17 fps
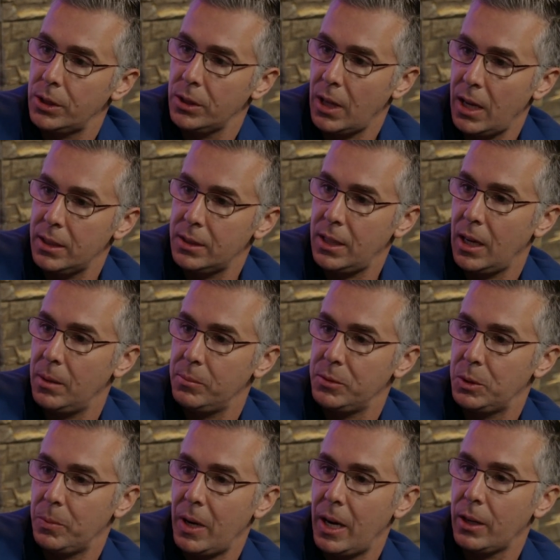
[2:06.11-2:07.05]
A lot of
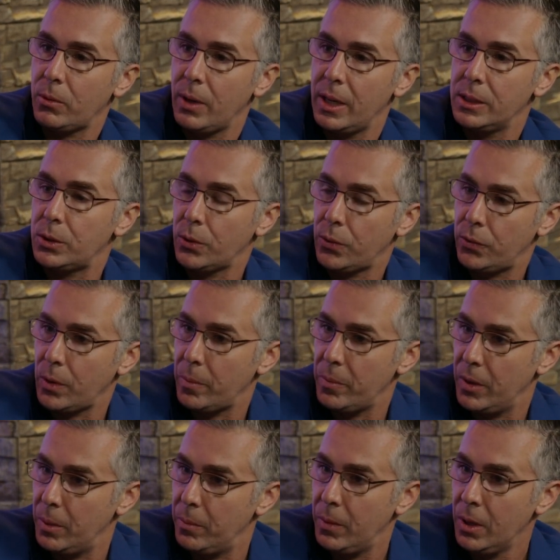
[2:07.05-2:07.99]
times migraines are
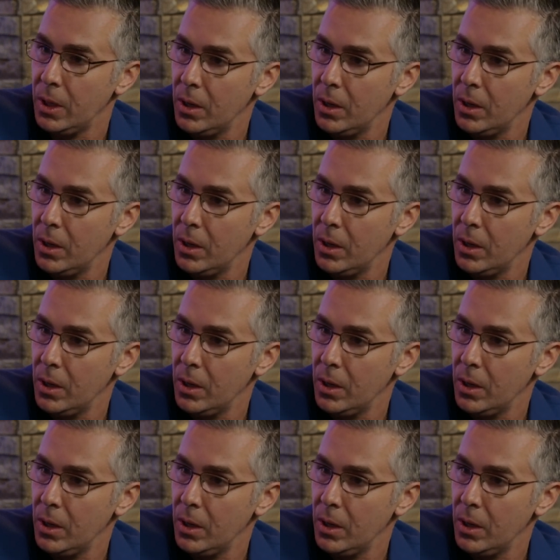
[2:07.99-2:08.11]
from the